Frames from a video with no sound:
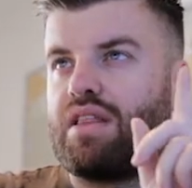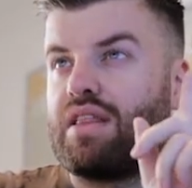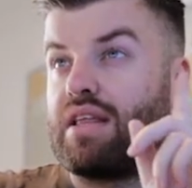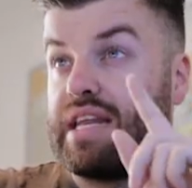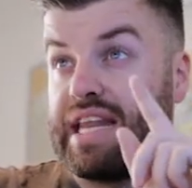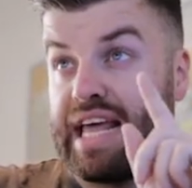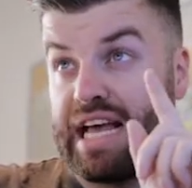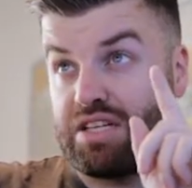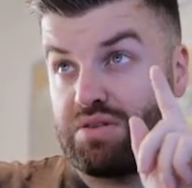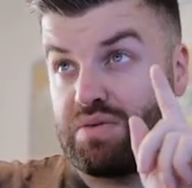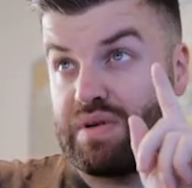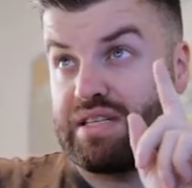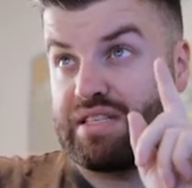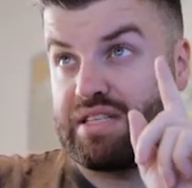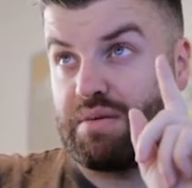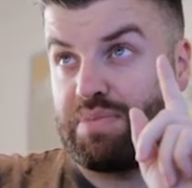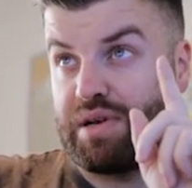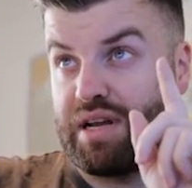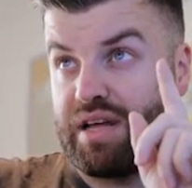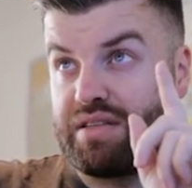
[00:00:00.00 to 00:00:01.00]
The next one has
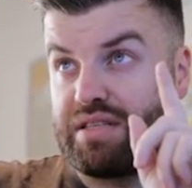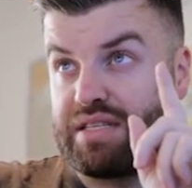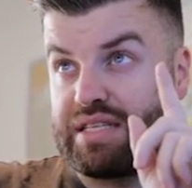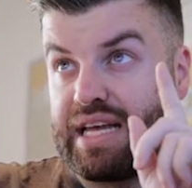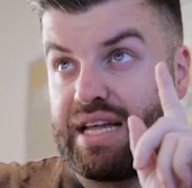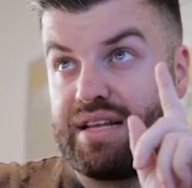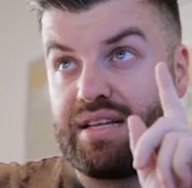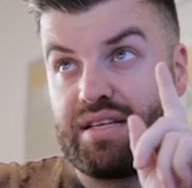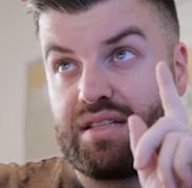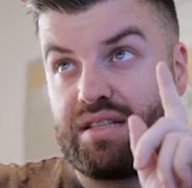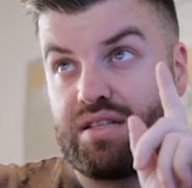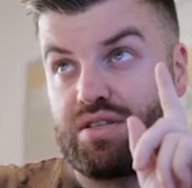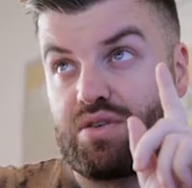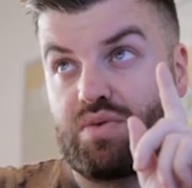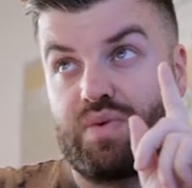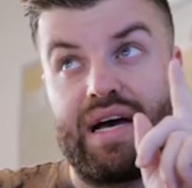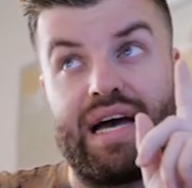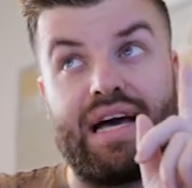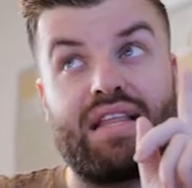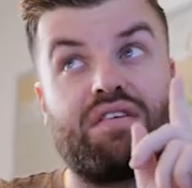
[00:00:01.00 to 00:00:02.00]
the blunt end in the
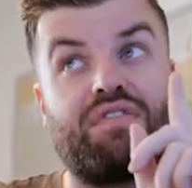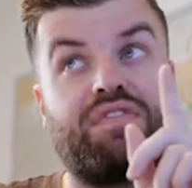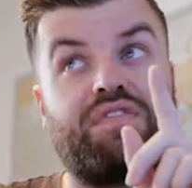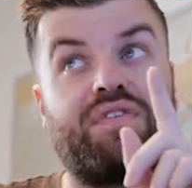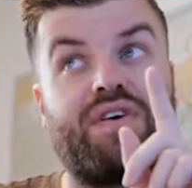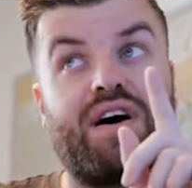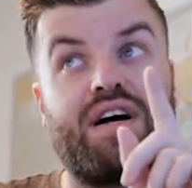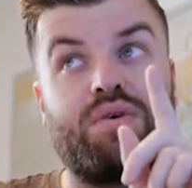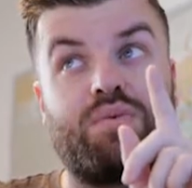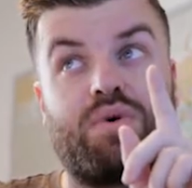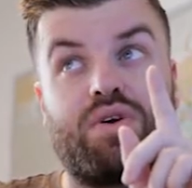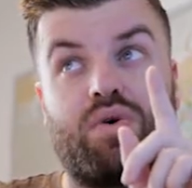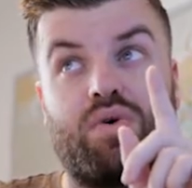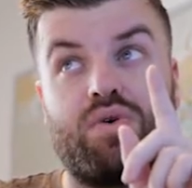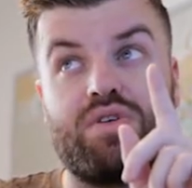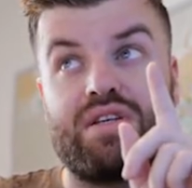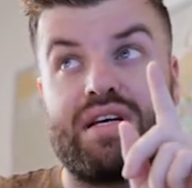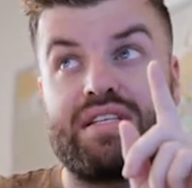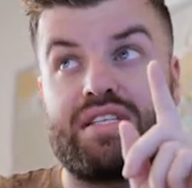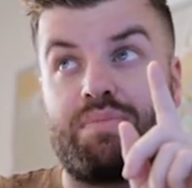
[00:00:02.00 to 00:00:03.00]
square. And the final one
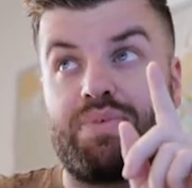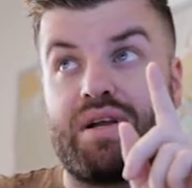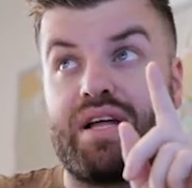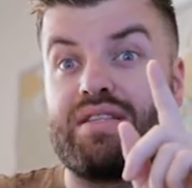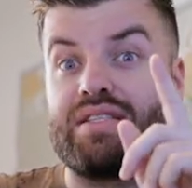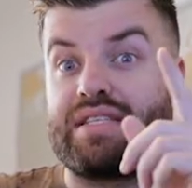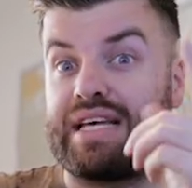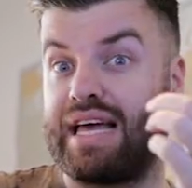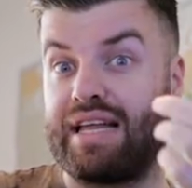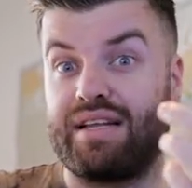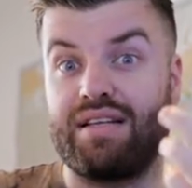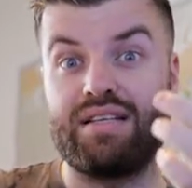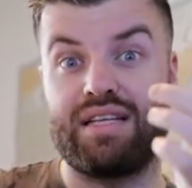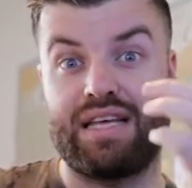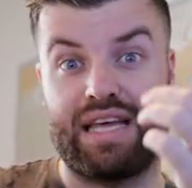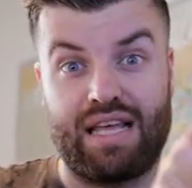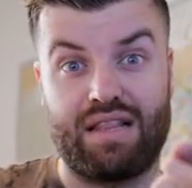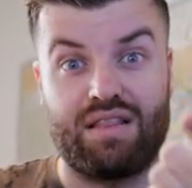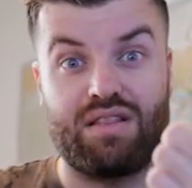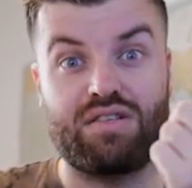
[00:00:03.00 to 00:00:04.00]
also has a blunt end
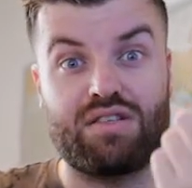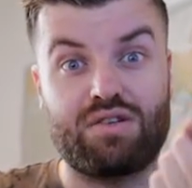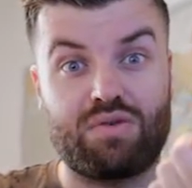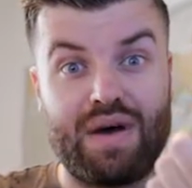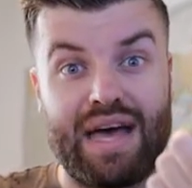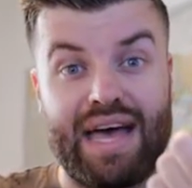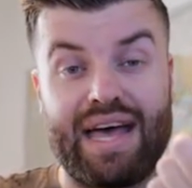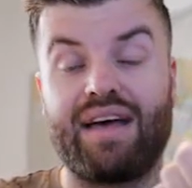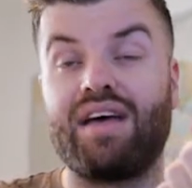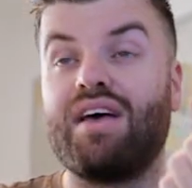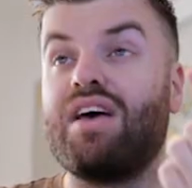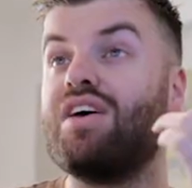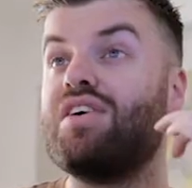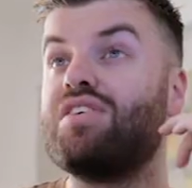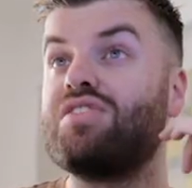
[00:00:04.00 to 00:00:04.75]
in the square.